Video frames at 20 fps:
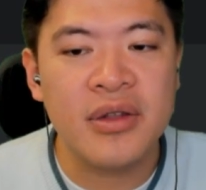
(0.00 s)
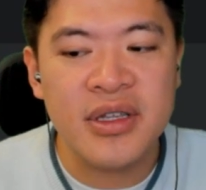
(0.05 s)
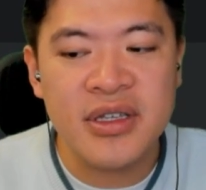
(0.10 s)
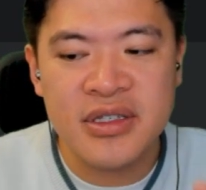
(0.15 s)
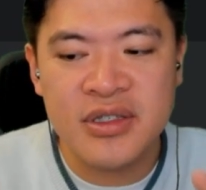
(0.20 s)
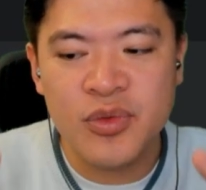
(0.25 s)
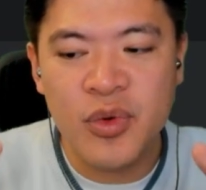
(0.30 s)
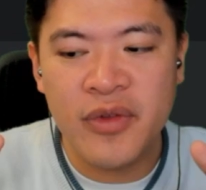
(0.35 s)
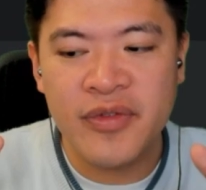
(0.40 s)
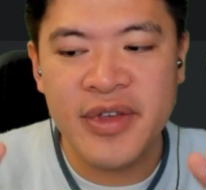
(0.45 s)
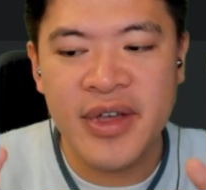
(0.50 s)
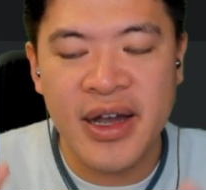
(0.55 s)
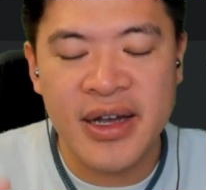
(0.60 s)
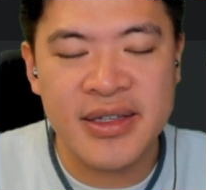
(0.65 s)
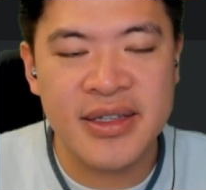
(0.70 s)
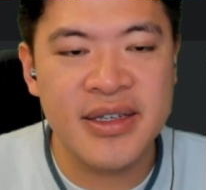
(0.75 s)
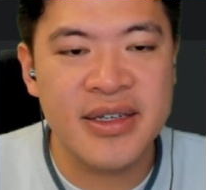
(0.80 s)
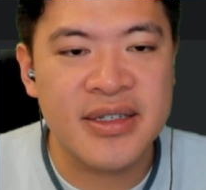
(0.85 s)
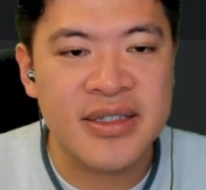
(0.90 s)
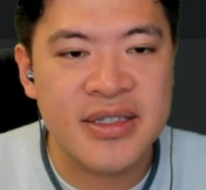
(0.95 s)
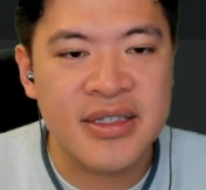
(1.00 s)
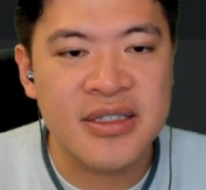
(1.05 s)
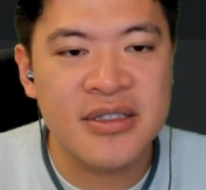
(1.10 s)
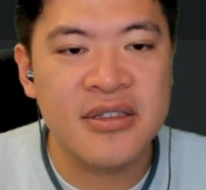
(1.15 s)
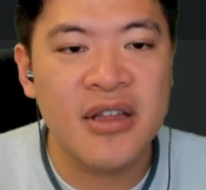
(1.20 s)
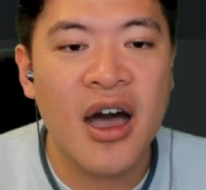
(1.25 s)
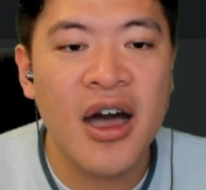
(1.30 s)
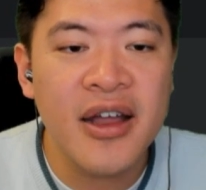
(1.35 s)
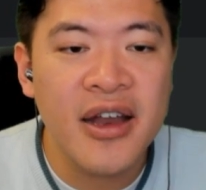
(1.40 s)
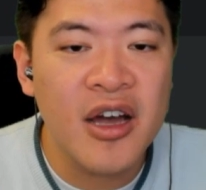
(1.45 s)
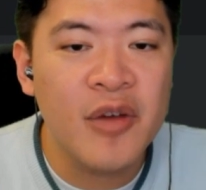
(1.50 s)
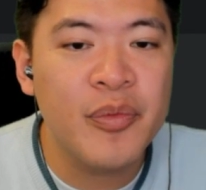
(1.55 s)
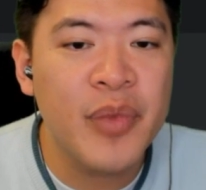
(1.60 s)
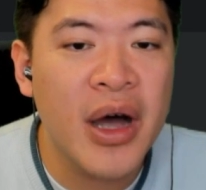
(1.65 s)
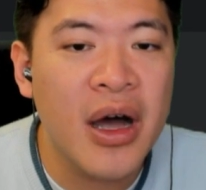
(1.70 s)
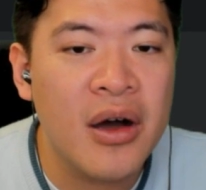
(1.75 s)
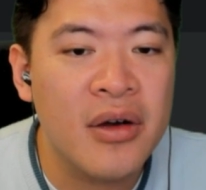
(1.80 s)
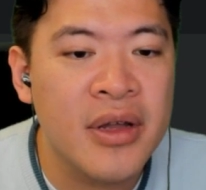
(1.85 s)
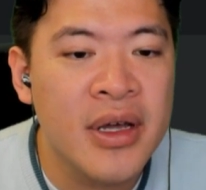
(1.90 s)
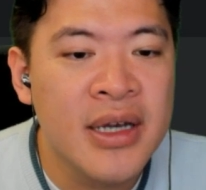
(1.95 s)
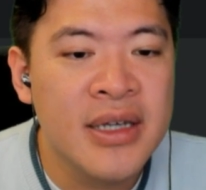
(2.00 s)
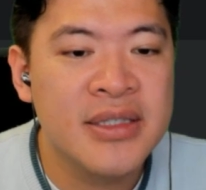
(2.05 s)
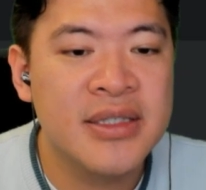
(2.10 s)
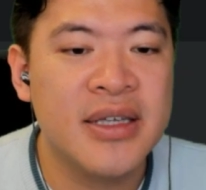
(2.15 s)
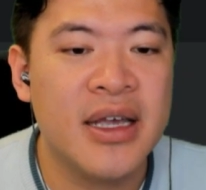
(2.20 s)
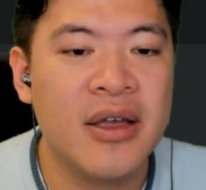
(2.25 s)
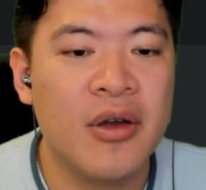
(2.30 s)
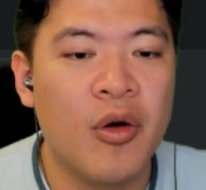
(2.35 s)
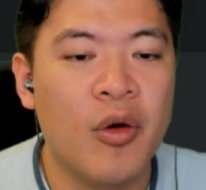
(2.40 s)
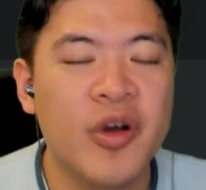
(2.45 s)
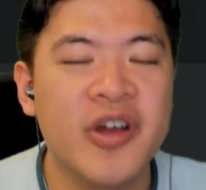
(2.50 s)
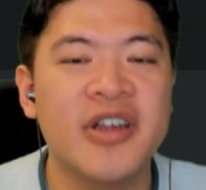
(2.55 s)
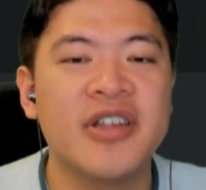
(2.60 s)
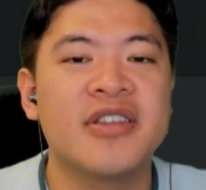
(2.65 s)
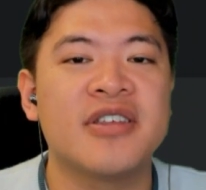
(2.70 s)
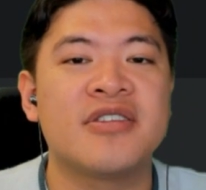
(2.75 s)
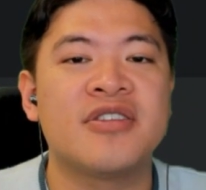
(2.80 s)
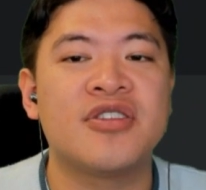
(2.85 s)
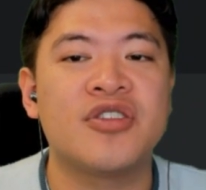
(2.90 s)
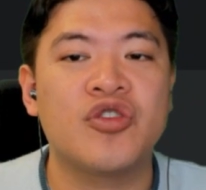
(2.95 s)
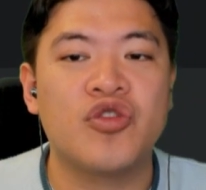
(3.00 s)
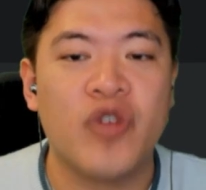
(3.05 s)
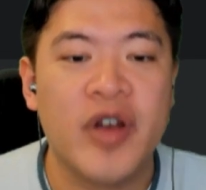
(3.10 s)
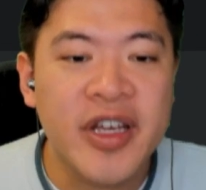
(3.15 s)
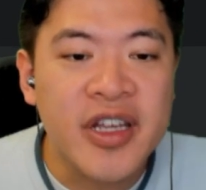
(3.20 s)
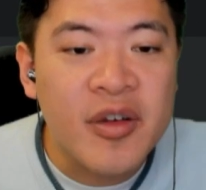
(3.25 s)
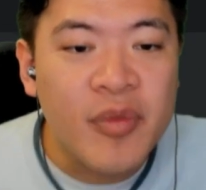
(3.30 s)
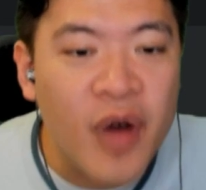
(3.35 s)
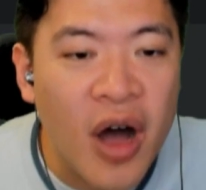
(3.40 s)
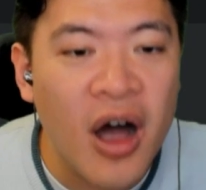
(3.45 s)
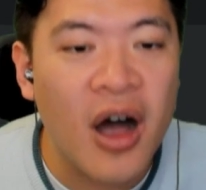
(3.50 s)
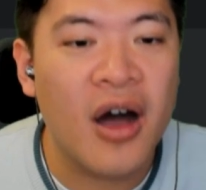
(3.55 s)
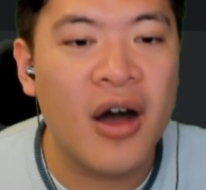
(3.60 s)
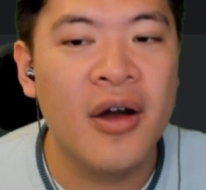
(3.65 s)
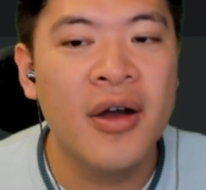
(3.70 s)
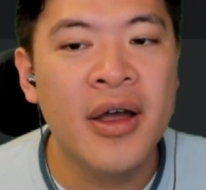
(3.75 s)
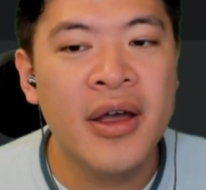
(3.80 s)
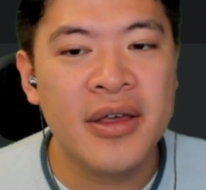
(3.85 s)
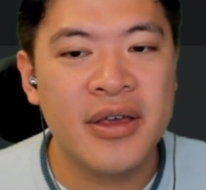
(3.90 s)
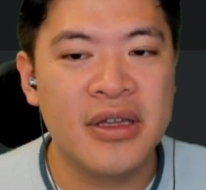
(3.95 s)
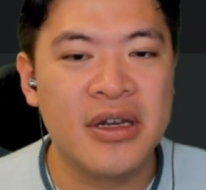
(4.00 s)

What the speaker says: This is one of the ideas. It's not about saying, oh, we're going to destroy them all.